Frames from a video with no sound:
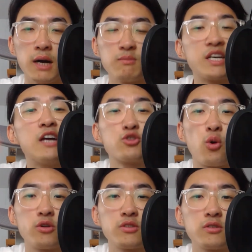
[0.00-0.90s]
science
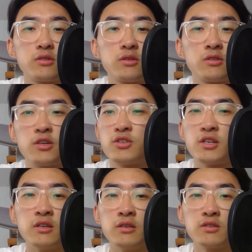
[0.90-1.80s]
courses, such
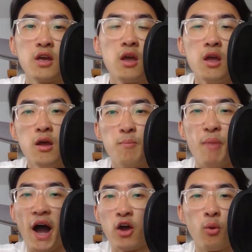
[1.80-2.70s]
as
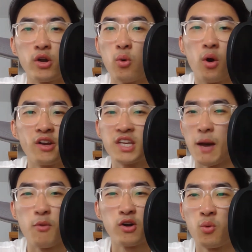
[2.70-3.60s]
Bio 101,
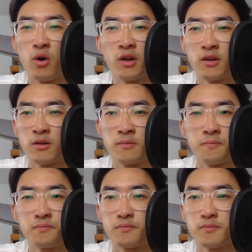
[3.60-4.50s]
Chem 101,
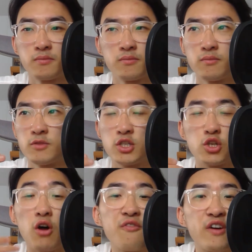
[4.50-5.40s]
just
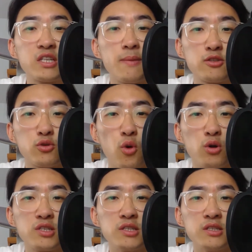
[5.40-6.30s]
all the fundamental
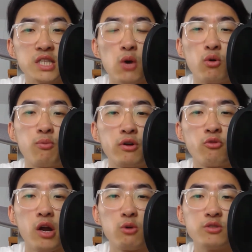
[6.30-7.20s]
courses that were
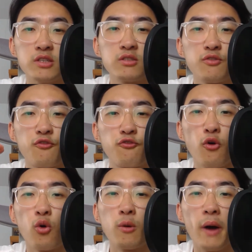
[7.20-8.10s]
prerequisites
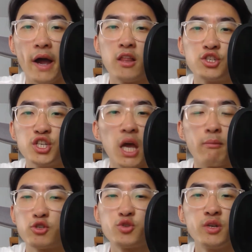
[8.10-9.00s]
for biology,
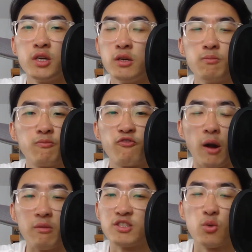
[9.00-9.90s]
chemistry,
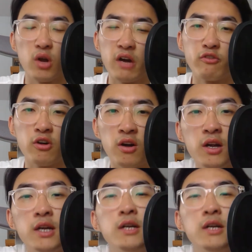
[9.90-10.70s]
pharmacy, whatever.